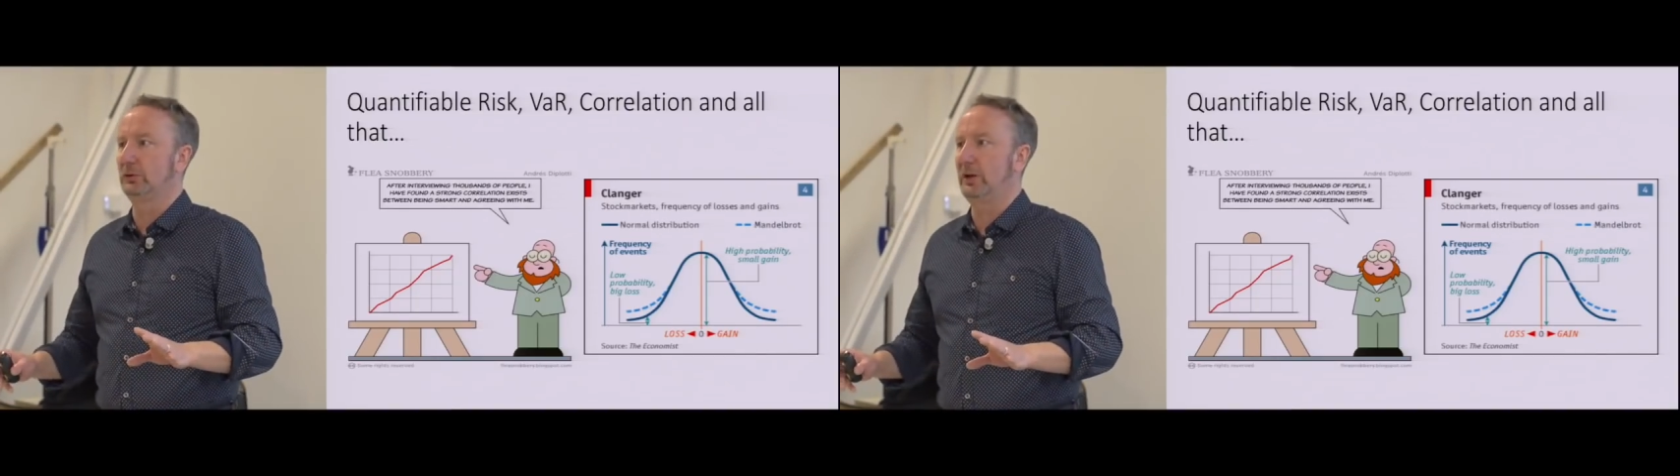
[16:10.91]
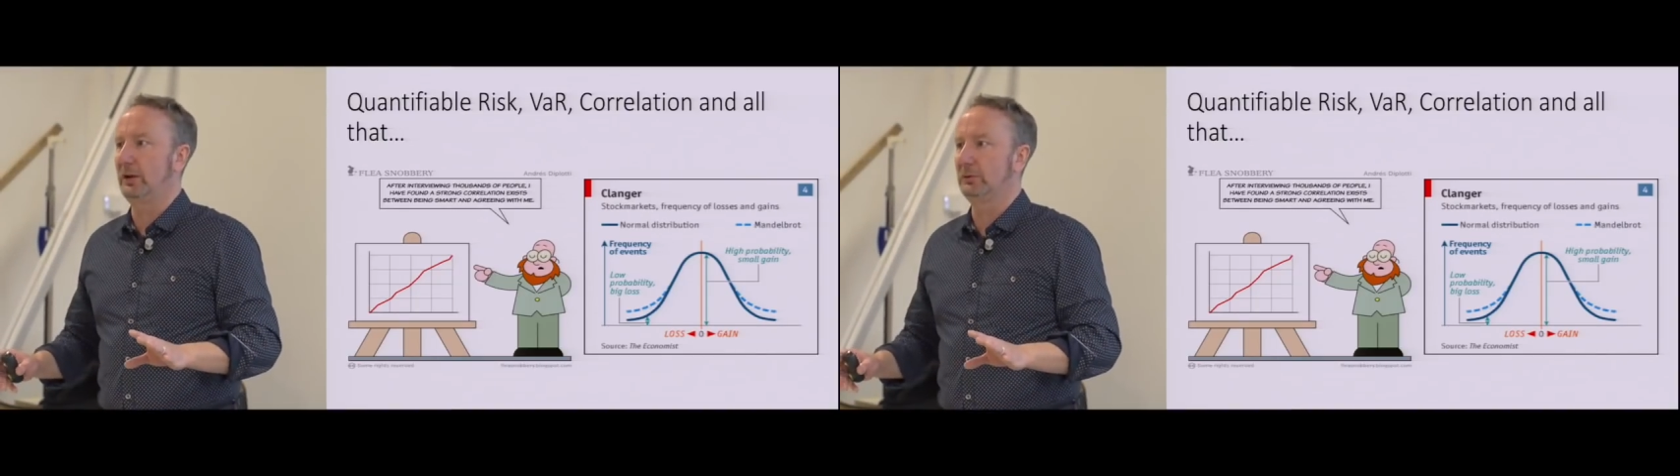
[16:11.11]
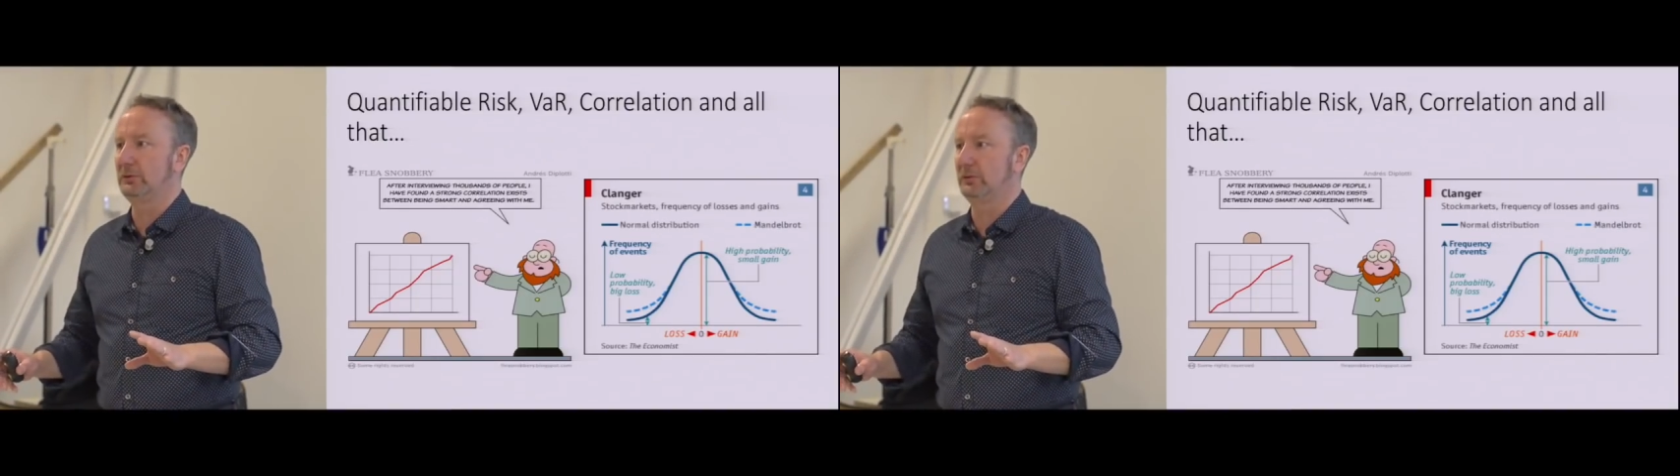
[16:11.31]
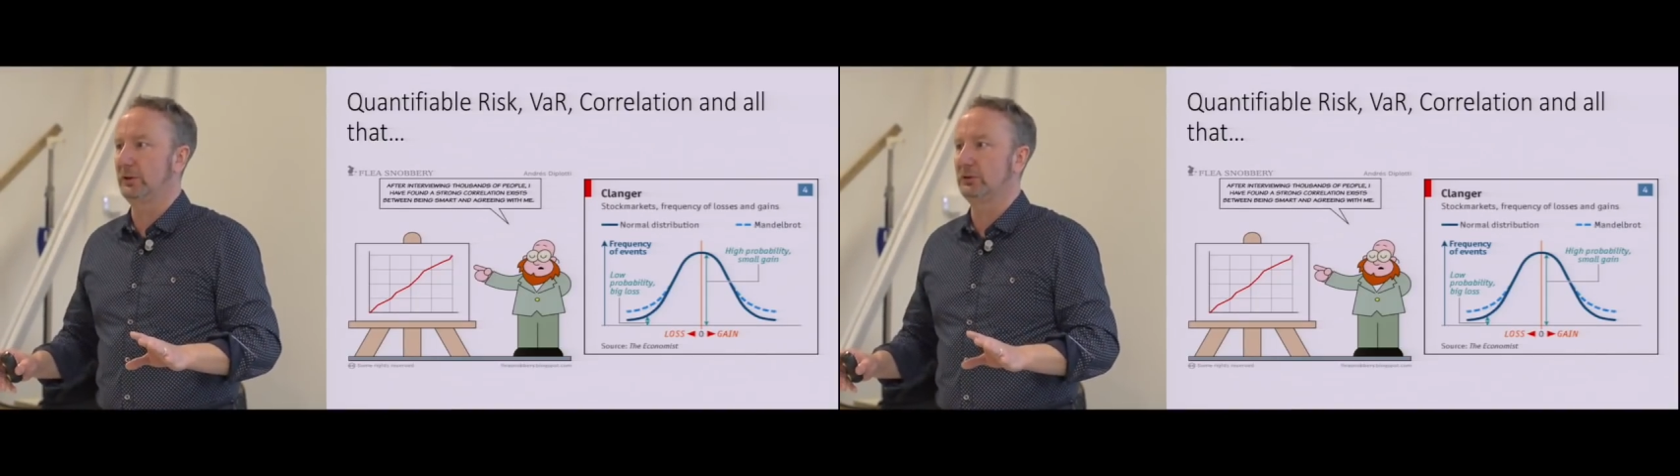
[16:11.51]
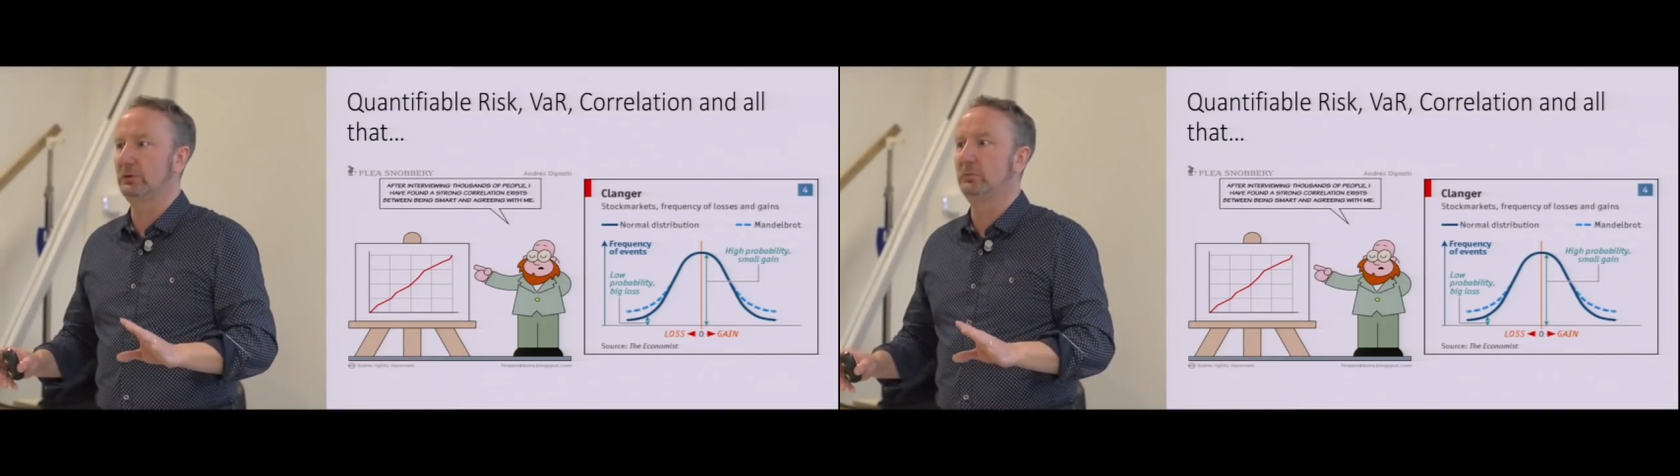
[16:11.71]
the language of
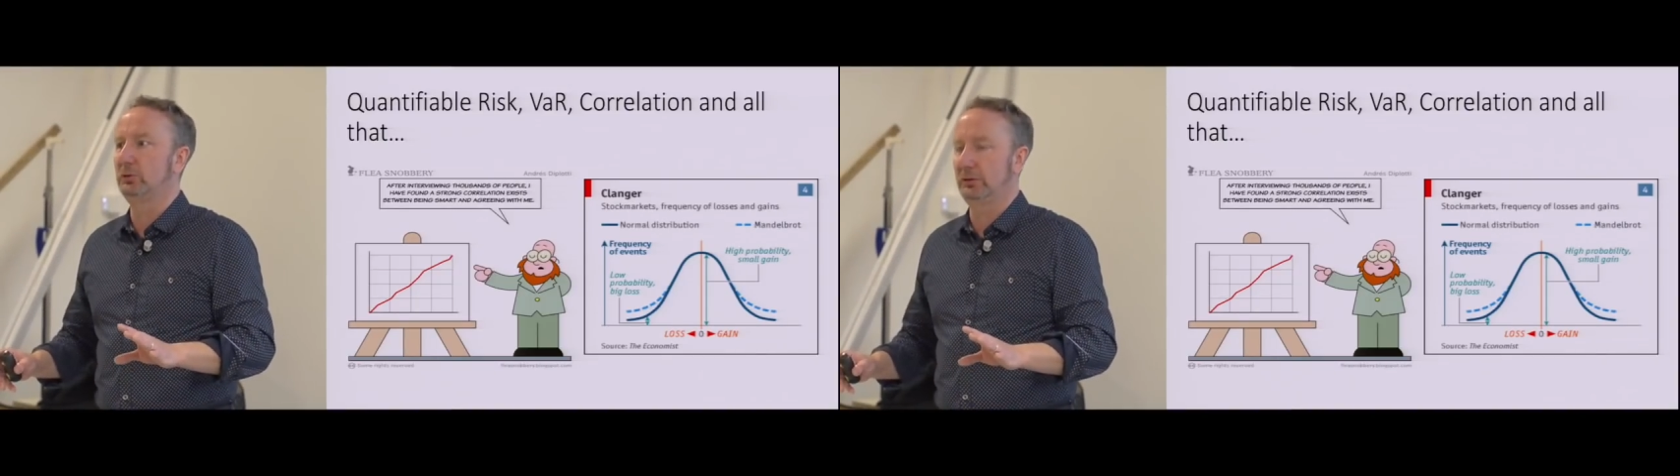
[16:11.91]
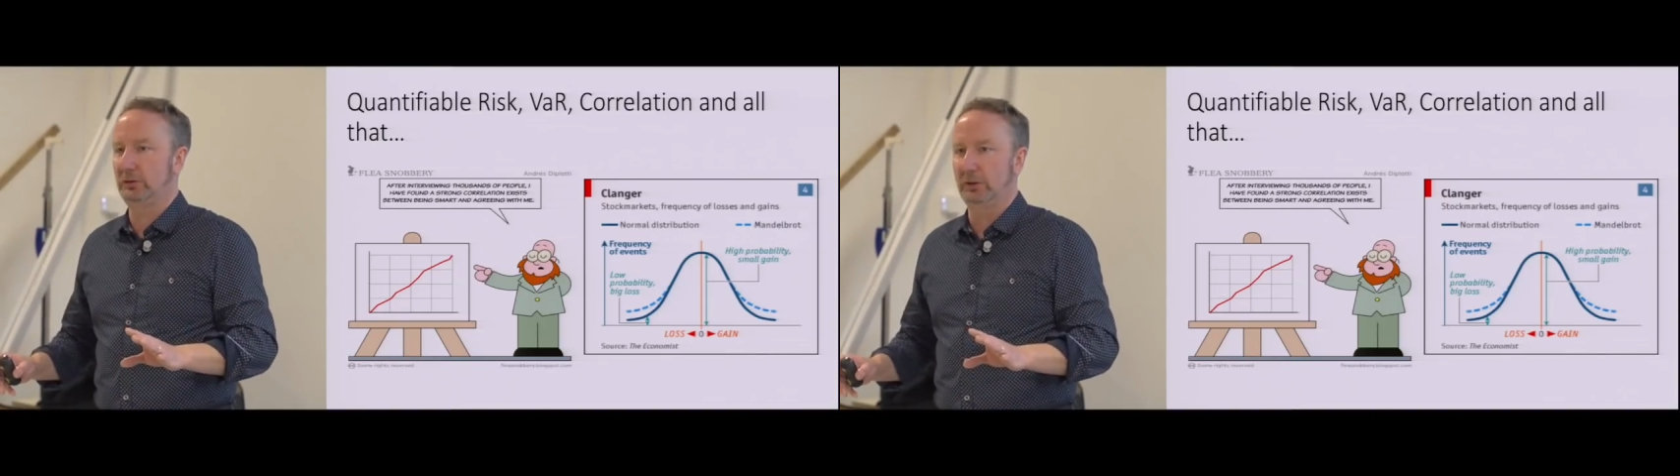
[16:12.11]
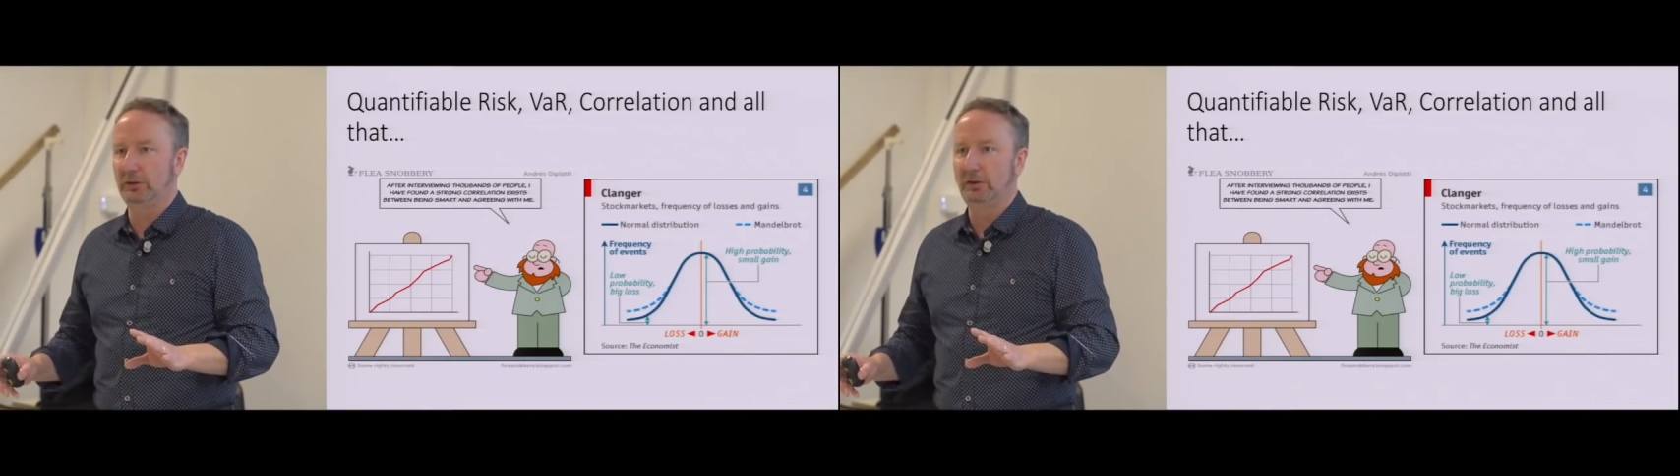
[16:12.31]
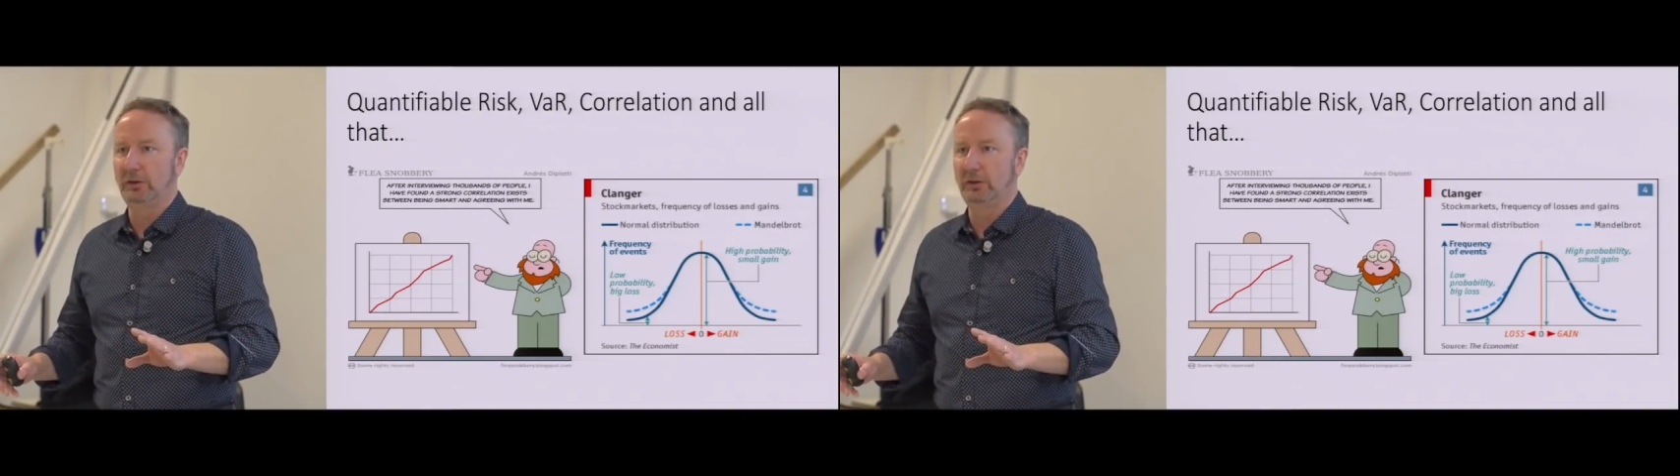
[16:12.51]
risk completely.